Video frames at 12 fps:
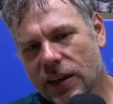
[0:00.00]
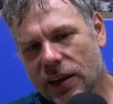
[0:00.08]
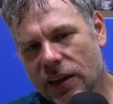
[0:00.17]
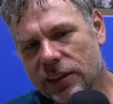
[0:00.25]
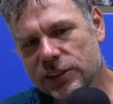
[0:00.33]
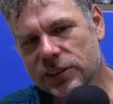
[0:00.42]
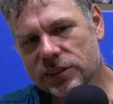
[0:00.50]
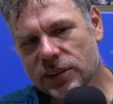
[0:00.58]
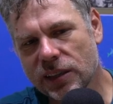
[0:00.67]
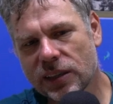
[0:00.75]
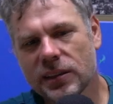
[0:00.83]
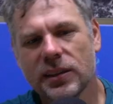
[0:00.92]
an
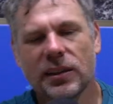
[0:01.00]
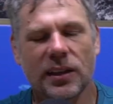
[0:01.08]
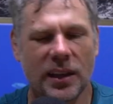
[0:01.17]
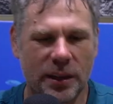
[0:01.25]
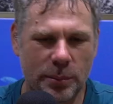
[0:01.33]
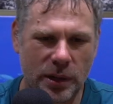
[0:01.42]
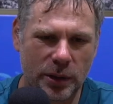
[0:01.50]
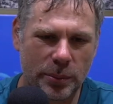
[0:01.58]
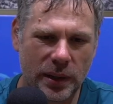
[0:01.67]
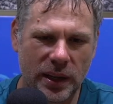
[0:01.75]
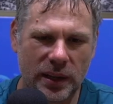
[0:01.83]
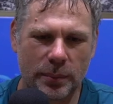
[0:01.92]
agency
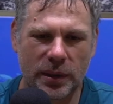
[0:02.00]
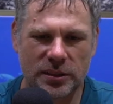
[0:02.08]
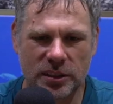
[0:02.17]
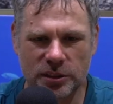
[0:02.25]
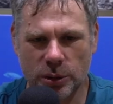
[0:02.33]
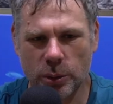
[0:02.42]
emailed me message